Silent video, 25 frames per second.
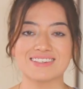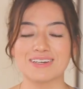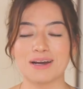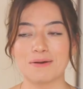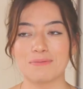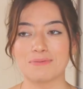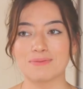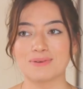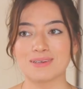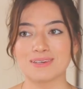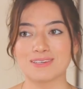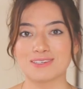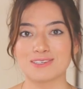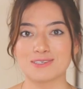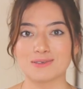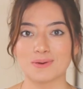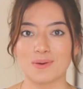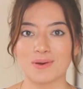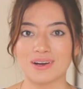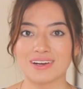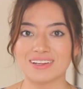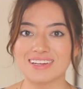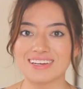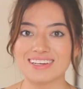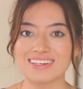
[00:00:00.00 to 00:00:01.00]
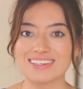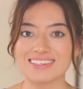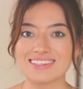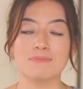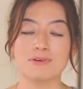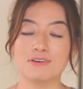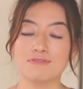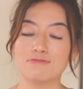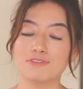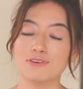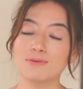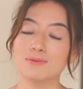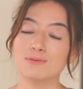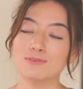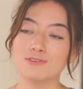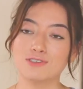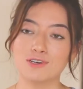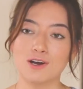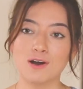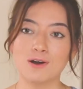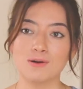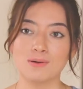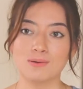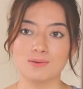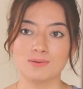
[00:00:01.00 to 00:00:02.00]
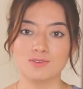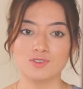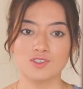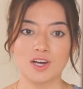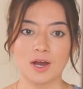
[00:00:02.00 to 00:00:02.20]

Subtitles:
Japanese toilets, but if you don't,